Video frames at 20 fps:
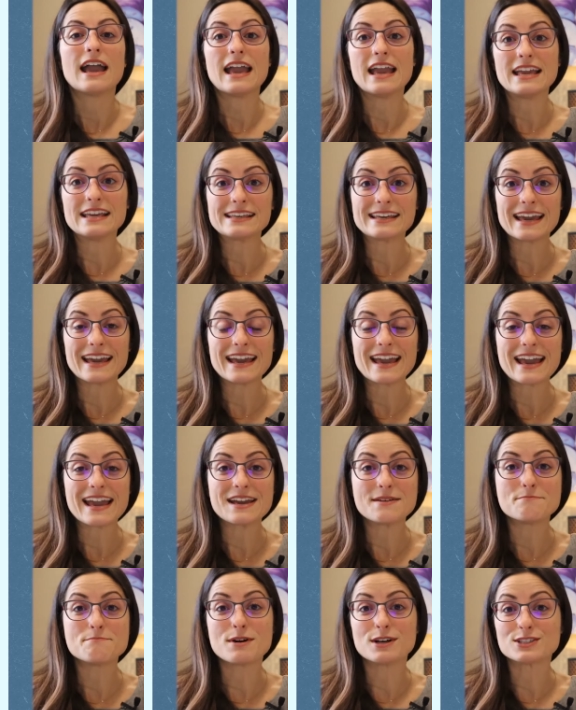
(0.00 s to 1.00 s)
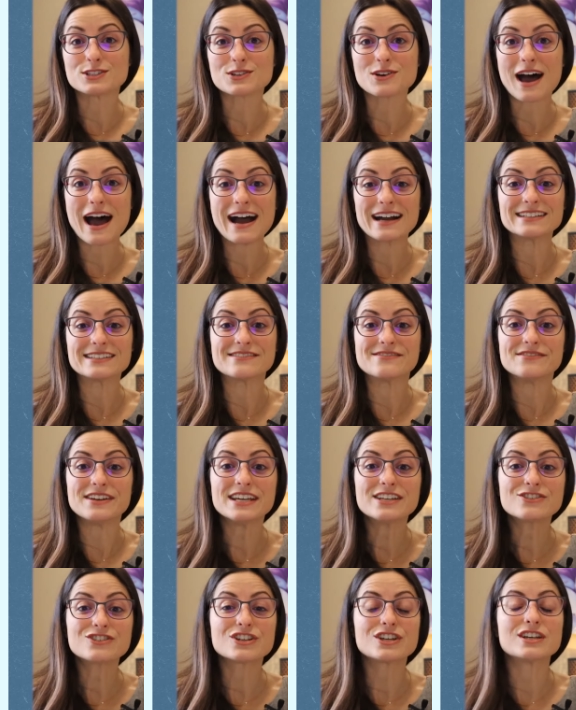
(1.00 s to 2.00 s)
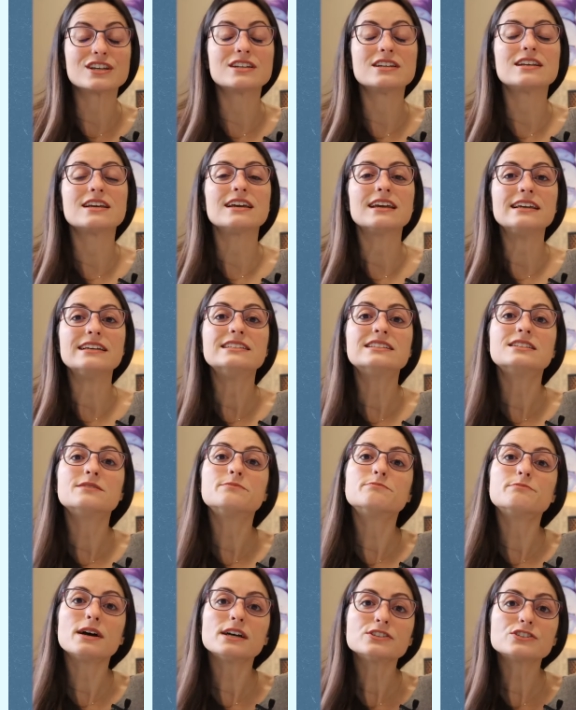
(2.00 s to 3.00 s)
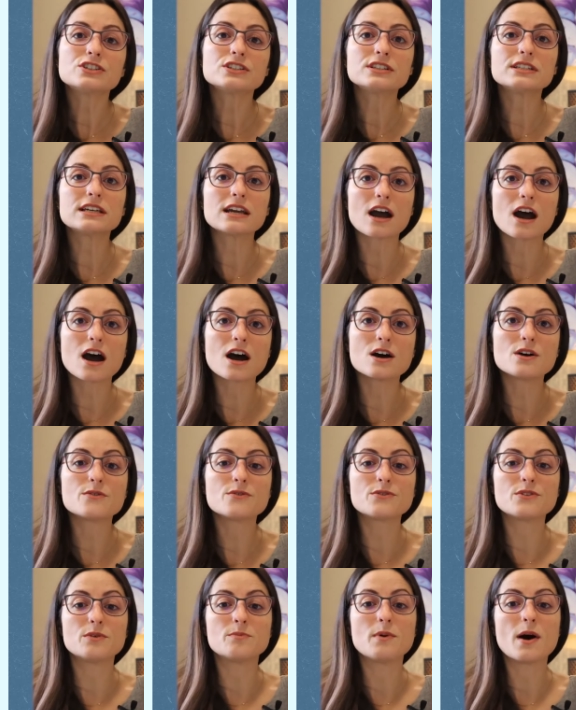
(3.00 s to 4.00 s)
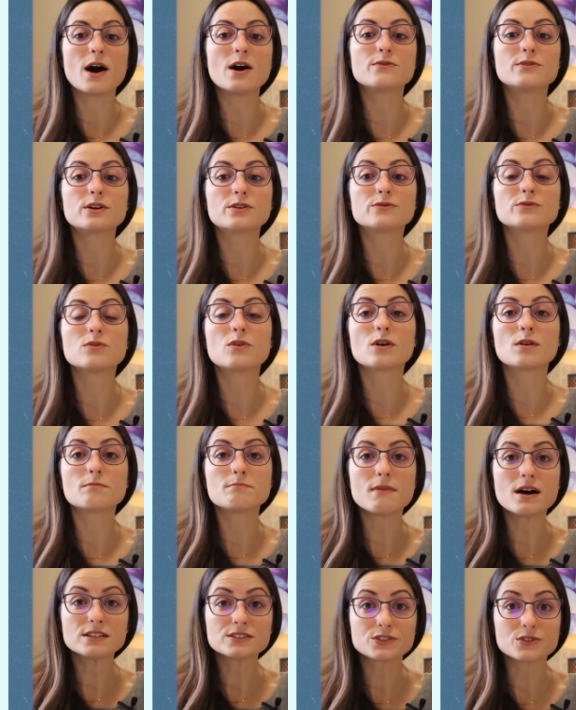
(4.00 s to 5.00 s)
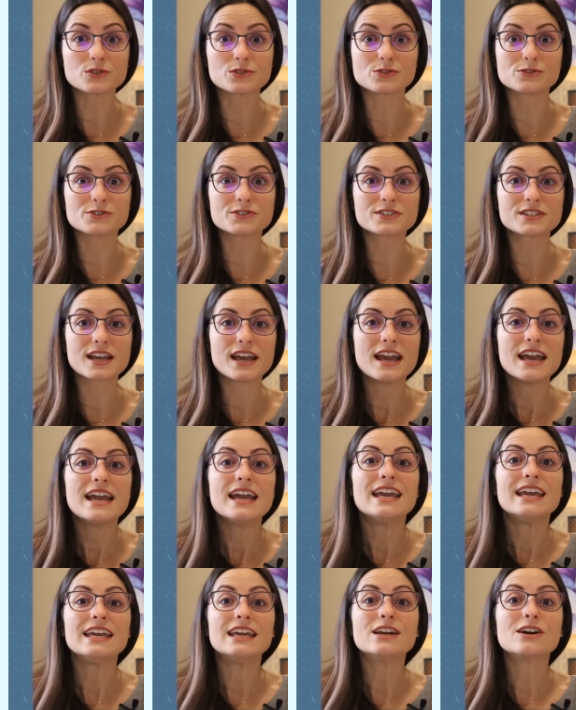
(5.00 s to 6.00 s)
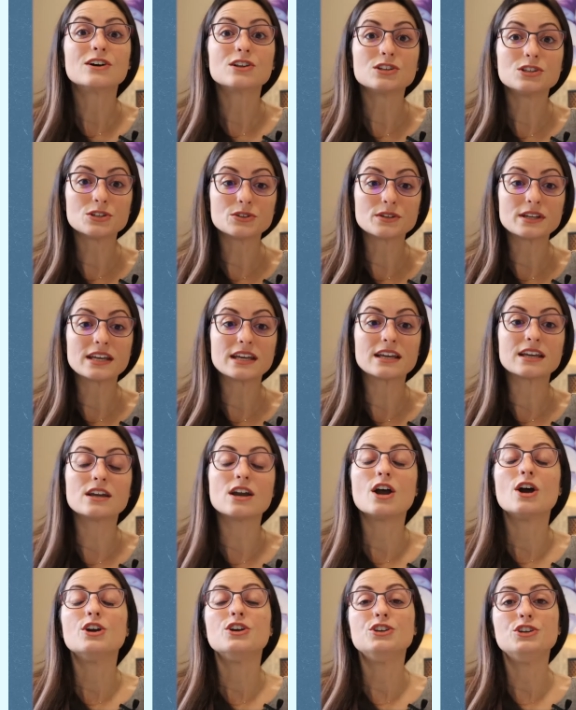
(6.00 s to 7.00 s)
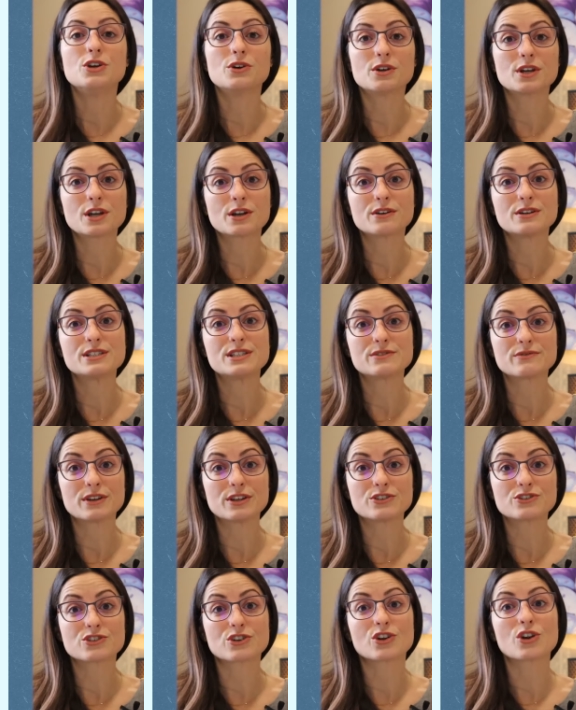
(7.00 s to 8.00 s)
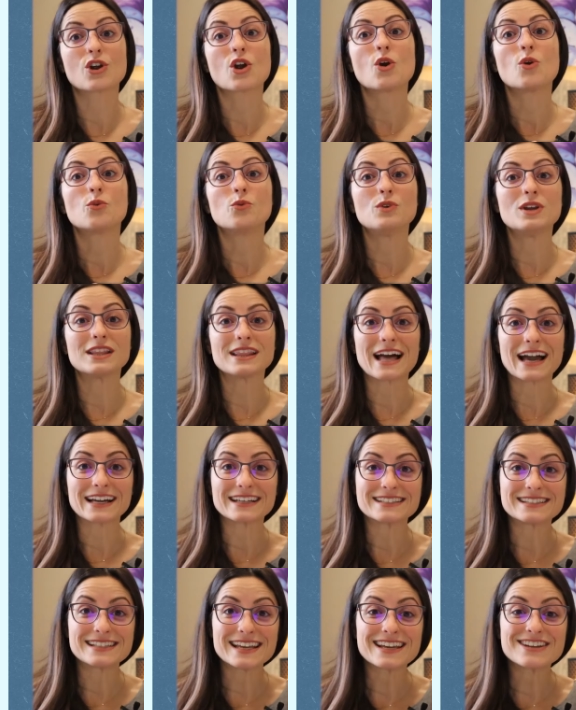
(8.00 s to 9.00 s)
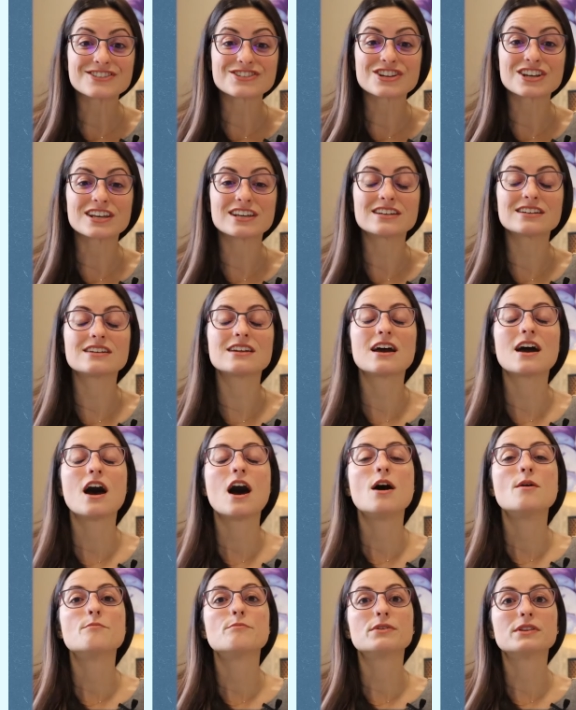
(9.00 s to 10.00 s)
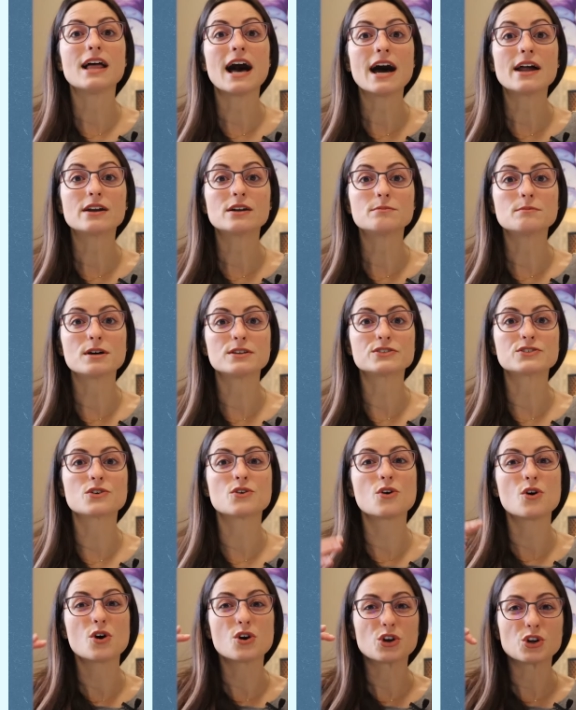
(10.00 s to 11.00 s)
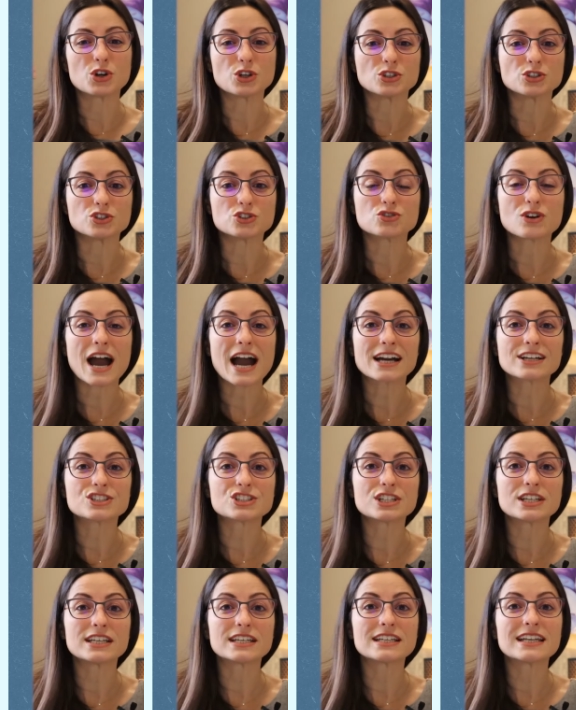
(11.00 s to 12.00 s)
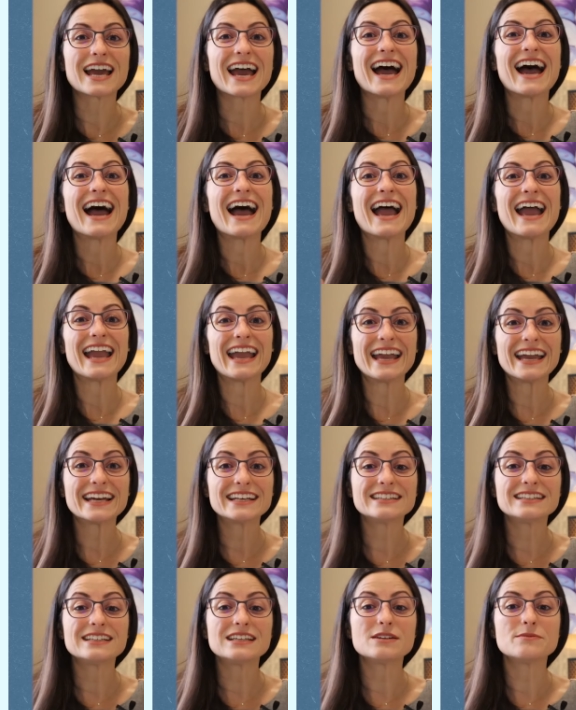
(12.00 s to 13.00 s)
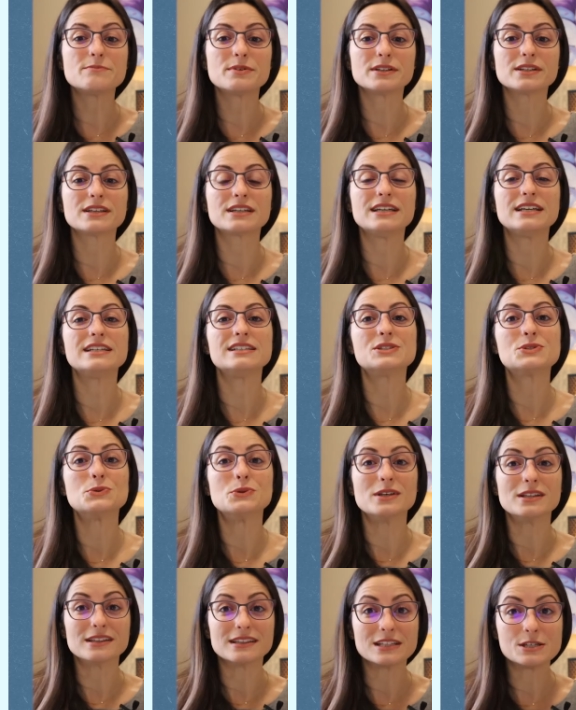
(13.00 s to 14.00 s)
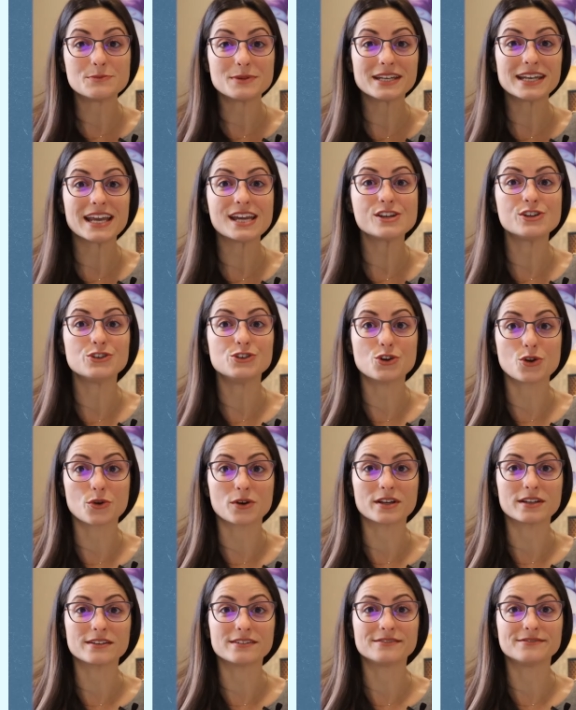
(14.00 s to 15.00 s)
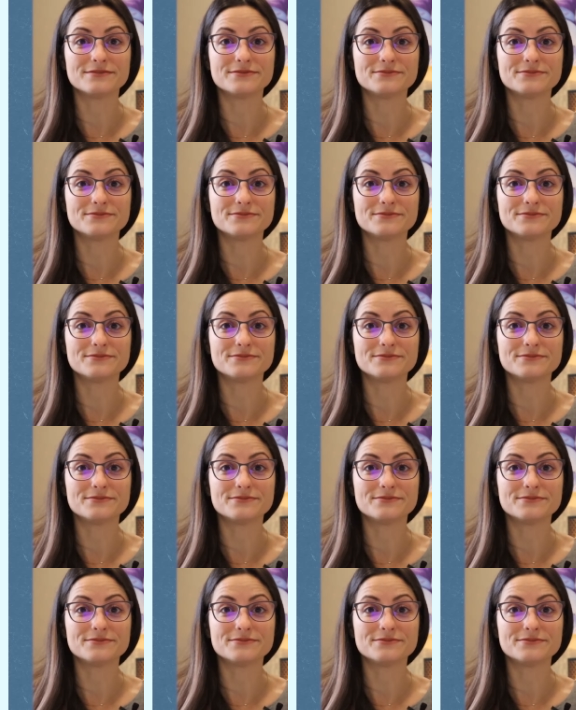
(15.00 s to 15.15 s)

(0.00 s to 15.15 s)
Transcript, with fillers: aka muscle activation, especially of the pelvic floor muscles, including urinary sphincter relaxation, bladder muscle contraction, and the ability to eliminate urine.